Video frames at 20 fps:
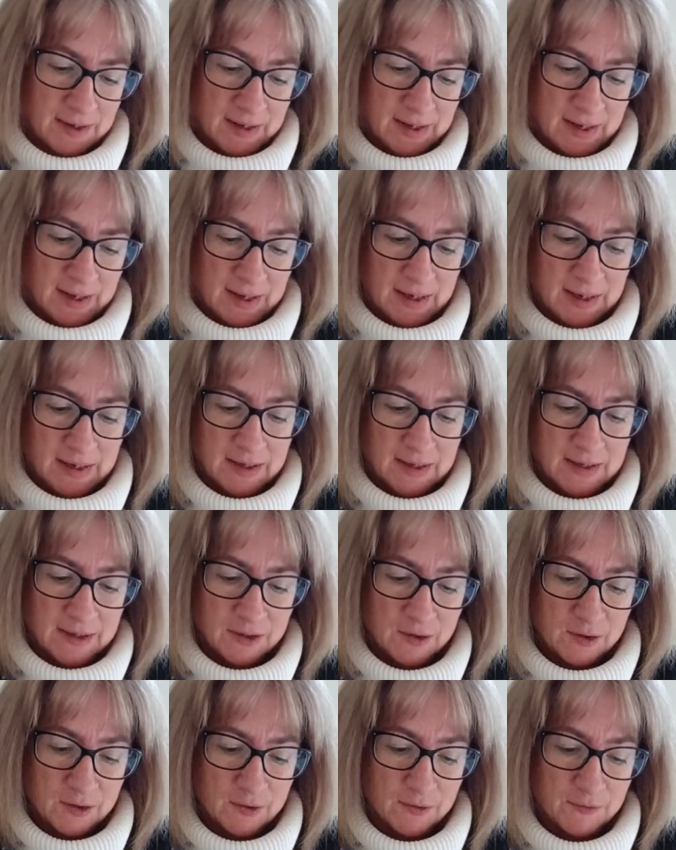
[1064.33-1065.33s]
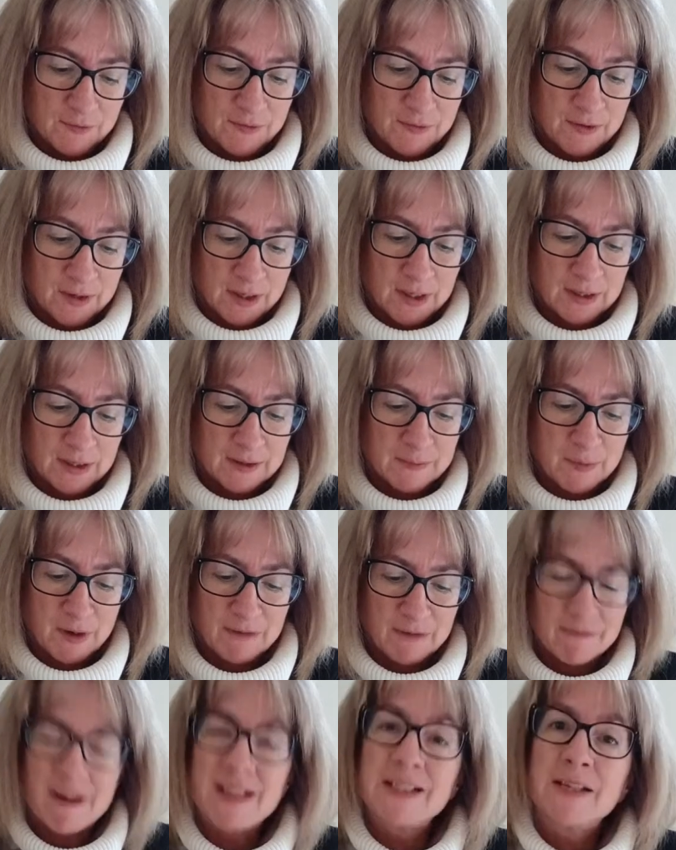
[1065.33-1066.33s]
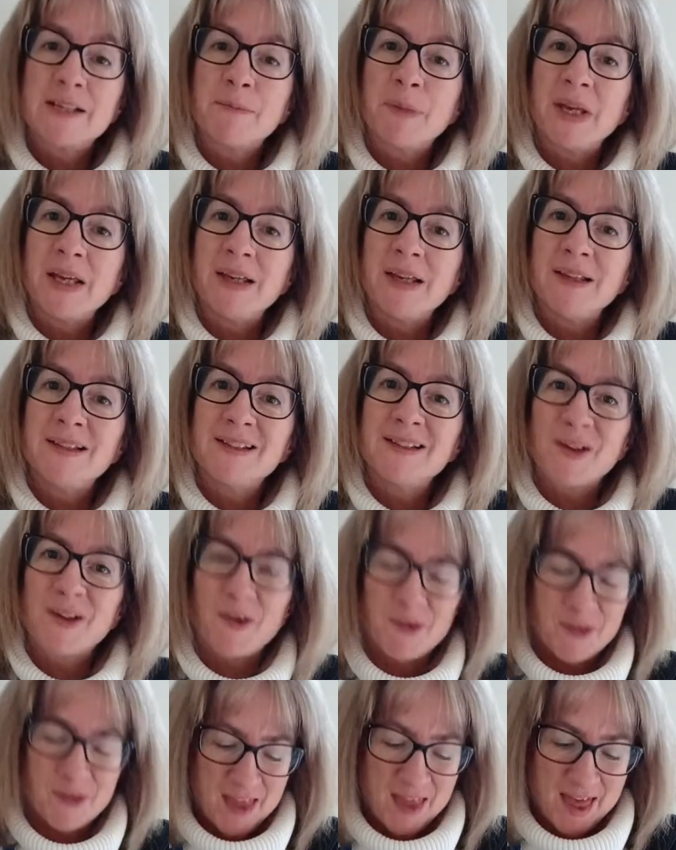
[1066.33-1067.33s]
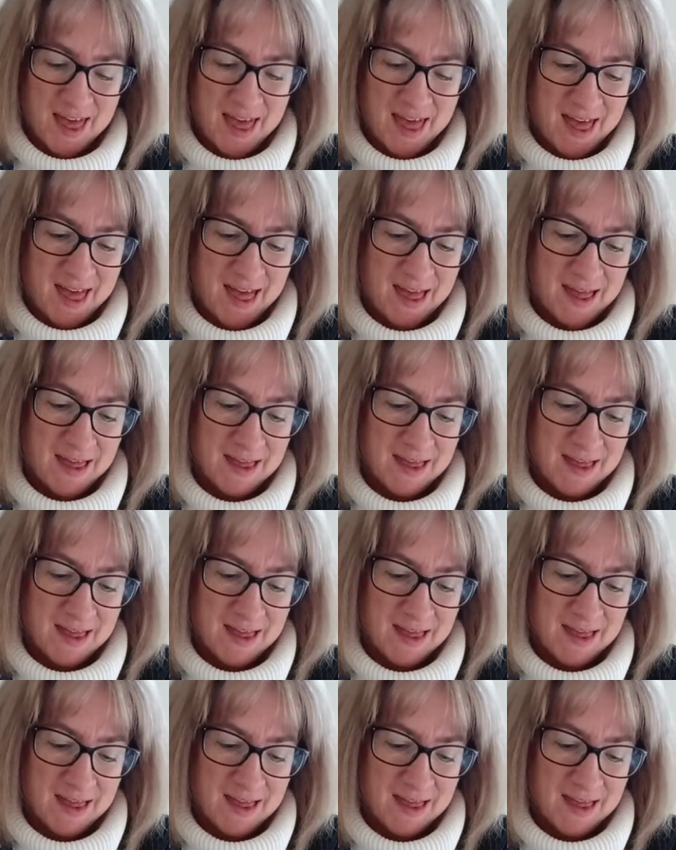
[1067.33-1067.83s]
And you can find my recipes on there.